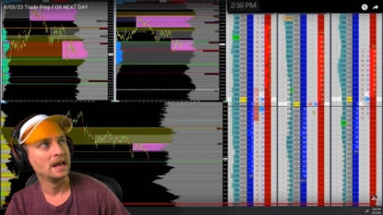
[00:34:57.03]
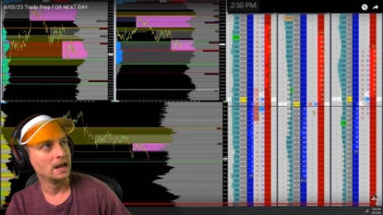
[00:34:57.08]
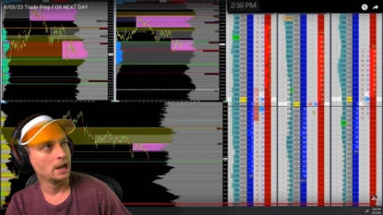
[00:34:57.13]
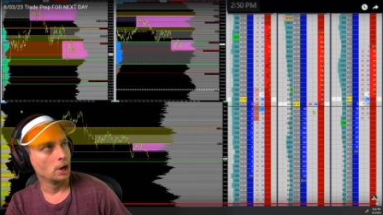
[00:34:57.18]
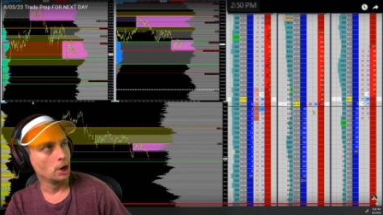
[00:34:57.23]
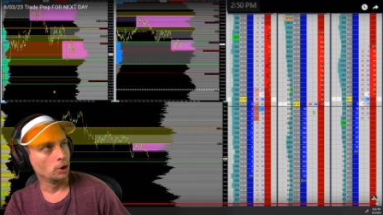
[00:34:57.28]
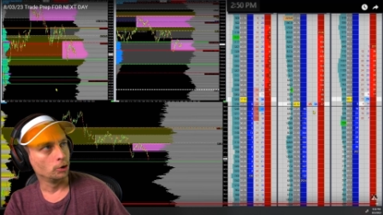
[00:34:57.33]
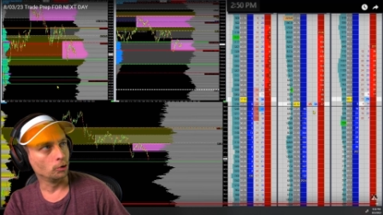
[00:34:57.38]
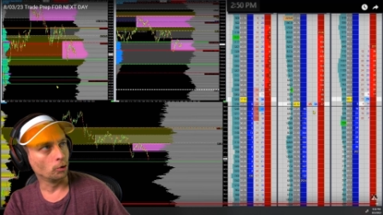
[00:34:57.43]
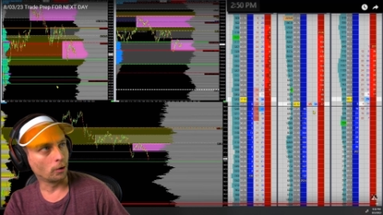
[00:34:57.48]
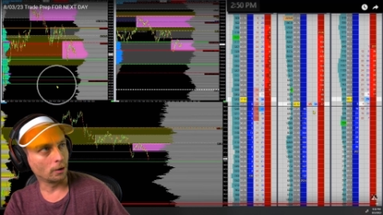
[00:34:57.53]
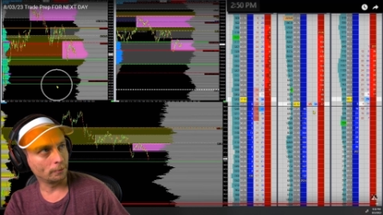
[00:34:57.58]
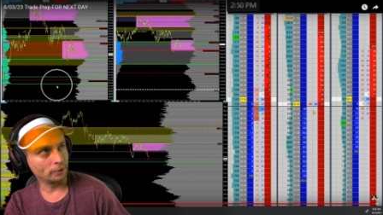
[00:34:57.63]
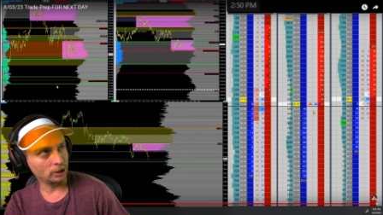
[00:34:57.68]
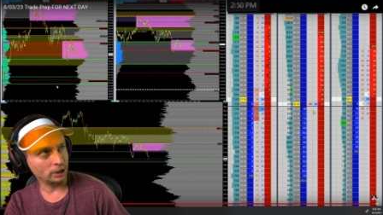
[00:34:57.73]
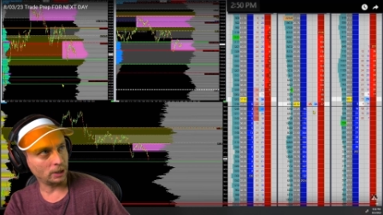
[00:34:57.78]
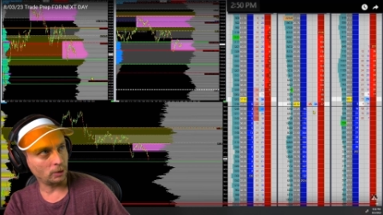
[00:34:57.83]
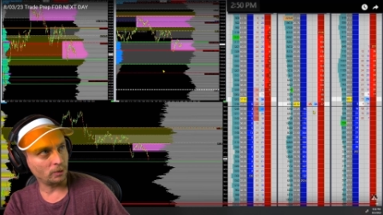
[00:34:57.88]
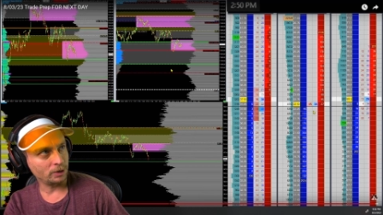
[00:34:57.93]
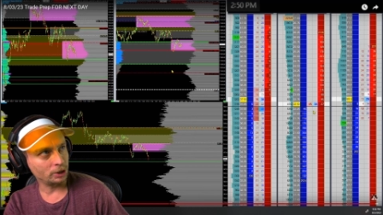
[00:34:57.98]

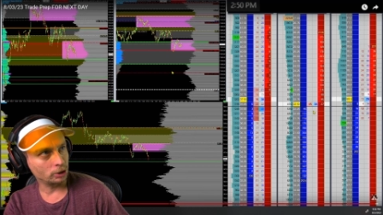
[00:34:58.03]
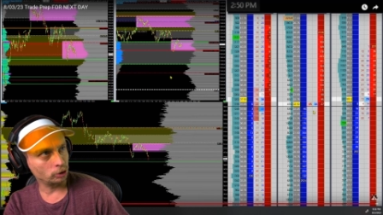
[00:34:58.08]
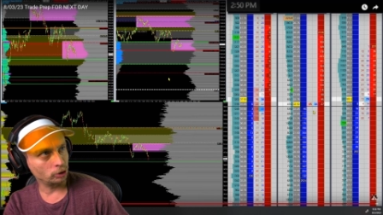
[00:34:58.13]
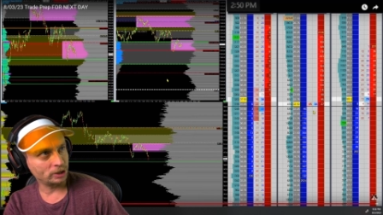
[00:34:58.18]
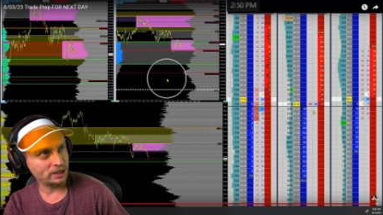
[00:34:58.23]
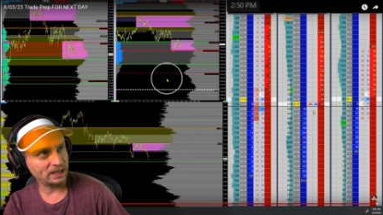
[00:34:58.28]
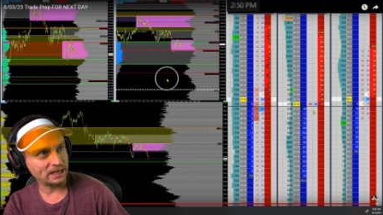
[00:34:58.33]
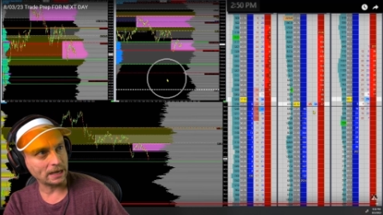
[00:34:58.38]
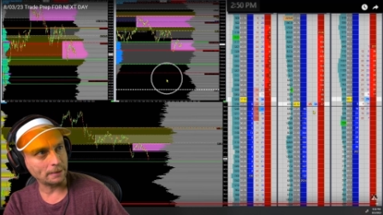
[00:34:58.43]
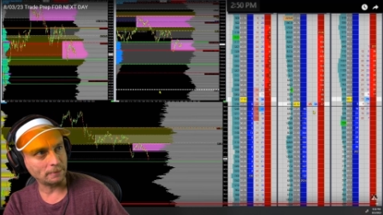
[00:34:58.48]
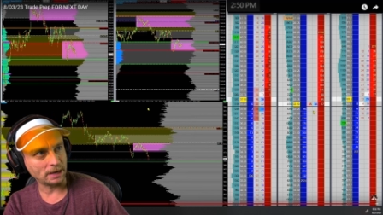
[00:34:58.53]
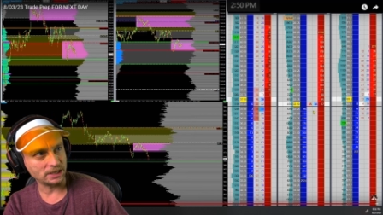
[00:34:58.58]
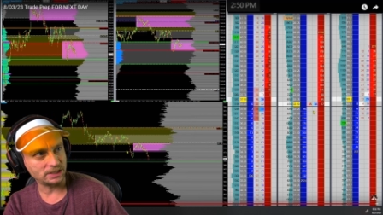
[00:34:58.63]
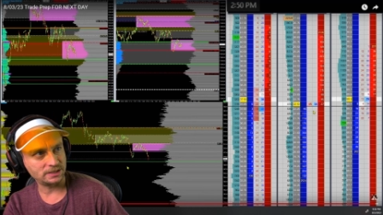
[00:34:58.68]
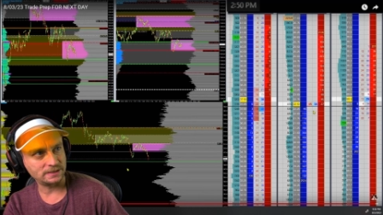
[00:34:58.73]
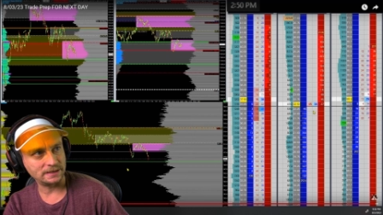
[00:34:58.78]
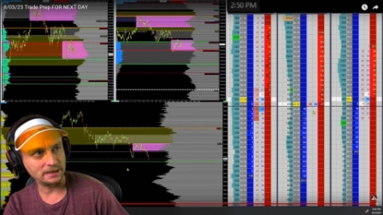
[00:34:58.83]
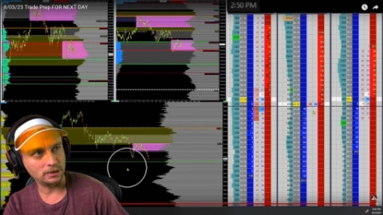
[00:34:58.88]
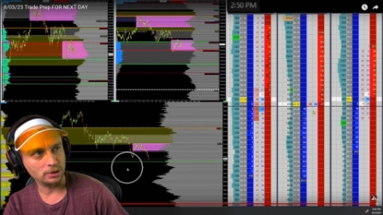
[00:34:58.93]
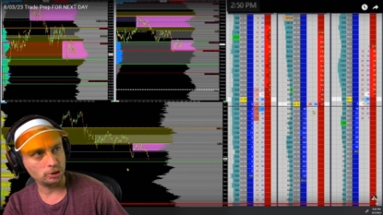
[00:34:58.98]
normally when you're looking at my
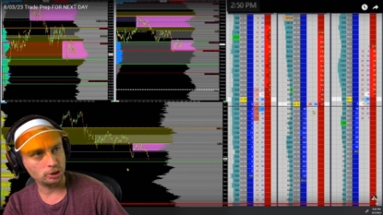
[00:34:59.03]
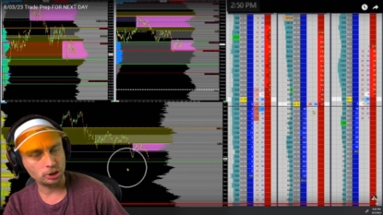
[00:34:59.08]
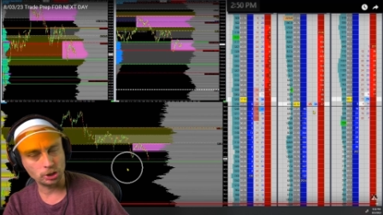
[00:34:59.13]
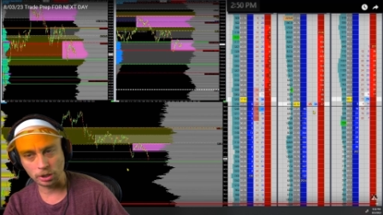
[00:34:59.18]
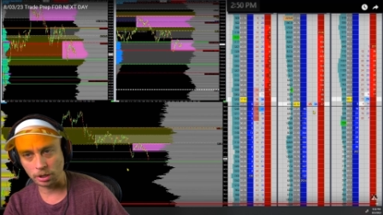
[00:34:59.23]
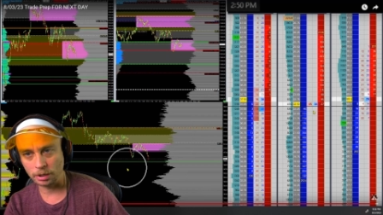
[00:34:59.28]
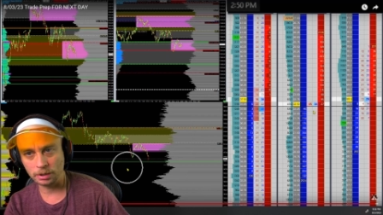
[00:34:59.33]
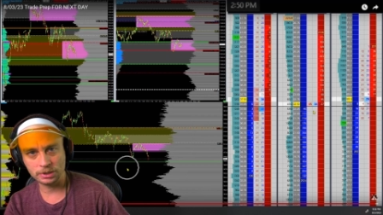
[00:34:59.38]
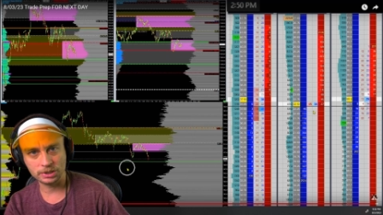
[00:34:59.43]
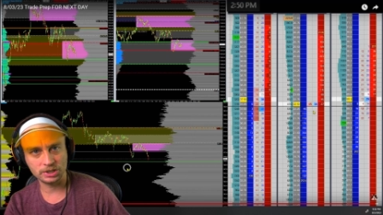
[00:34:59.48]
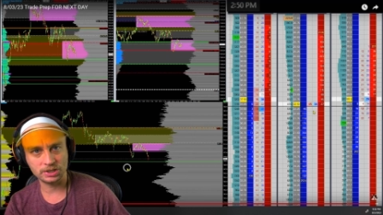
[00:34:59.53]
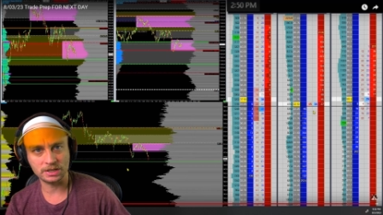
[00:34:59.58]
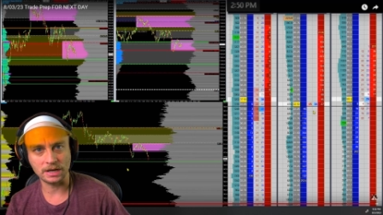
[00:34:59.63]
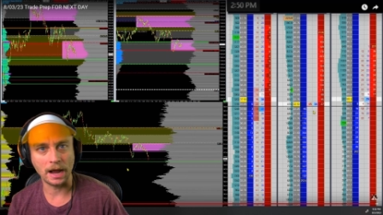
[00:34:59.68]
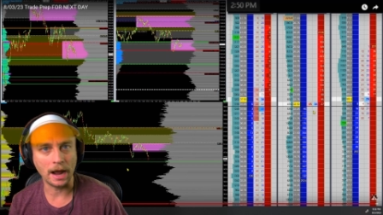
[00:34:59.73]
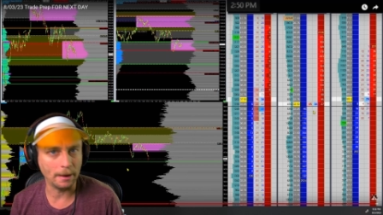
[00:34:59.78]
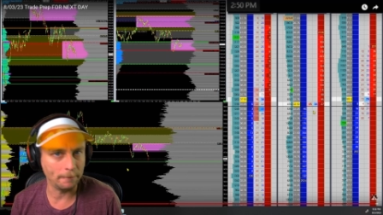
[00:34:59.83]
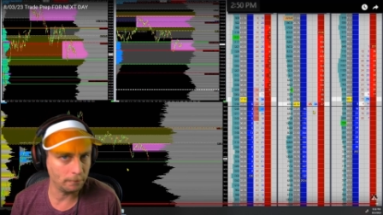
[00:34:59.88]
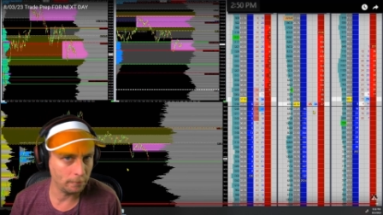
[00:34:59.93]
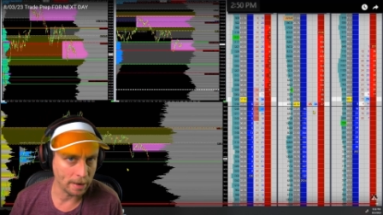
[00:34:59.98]
Sierra charts,
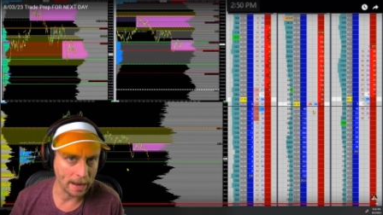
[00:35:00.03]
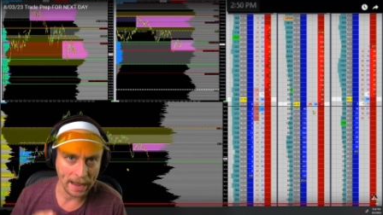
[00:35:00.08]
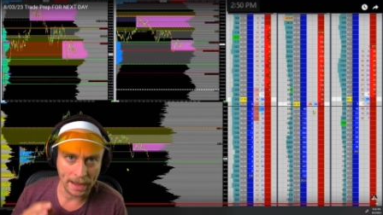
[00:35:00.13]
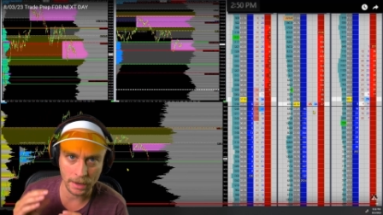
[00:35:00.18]
I'm